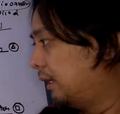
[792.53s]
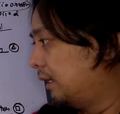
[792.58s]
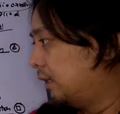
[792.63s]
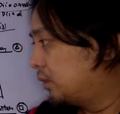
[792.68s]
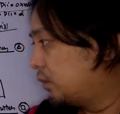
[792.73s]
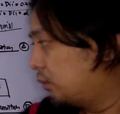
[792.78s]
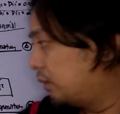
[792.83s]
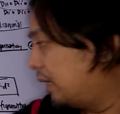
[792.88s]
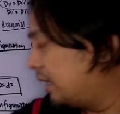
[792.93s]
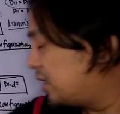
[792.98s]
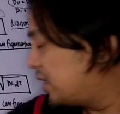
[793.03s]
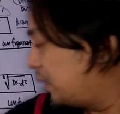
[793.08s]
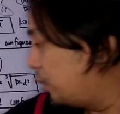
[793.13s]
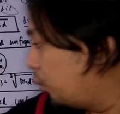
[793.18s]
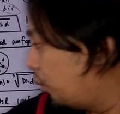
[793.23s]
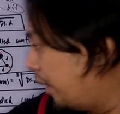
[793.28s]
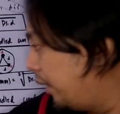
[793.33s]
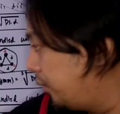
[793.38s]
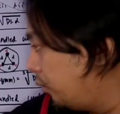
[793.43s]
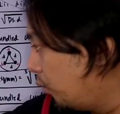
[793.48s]
So that's a
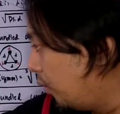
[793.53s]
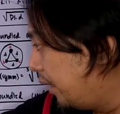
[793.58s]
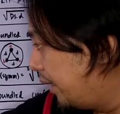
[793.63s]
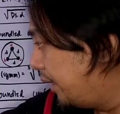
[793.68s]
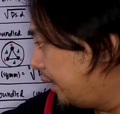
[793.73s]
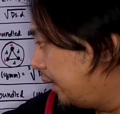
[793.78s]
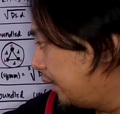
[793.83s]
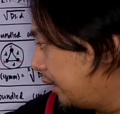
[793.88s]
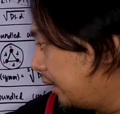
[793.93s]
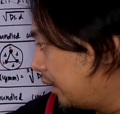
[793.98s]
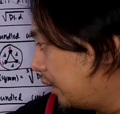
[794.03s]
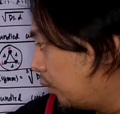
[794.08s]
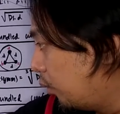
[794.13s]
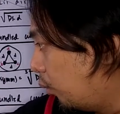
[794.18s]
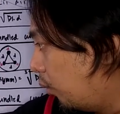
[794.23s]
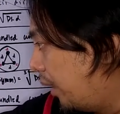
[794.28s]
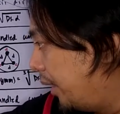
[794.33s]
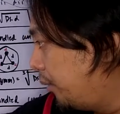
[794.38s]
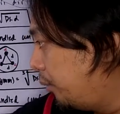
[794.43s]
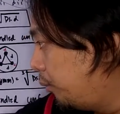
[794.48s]
1
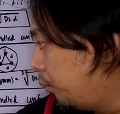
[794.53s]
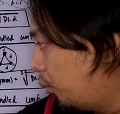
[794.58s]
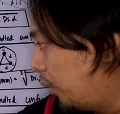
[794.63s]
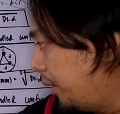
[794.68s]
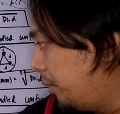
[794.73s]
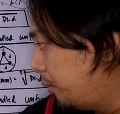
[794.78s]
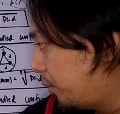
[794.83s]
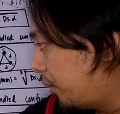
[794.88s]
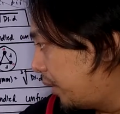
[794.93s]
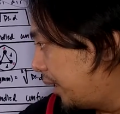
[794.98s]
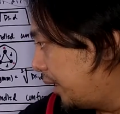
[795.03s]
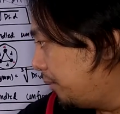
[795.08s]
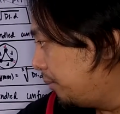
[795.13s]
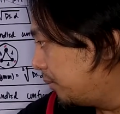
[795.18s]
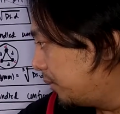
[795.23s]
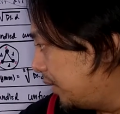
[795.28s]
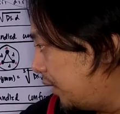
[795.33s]
prime,